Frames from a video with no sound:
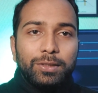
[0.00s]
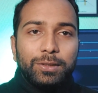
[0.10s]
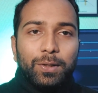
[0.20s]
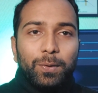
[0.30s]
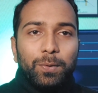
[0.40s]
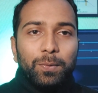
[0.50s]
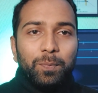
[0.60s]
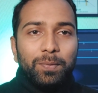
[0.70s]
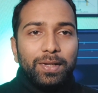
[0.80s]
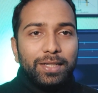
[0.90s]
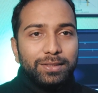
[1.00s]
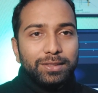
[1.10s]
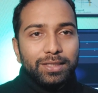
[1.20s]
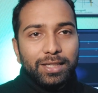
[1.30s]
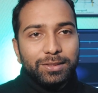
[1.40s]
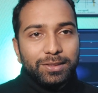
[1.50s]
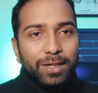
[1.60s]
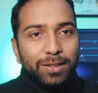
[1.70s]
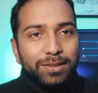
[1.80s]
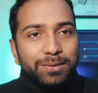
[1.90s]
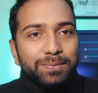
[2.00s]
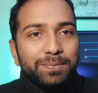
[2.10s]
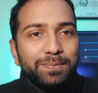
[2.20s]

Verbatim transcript: So let's get started.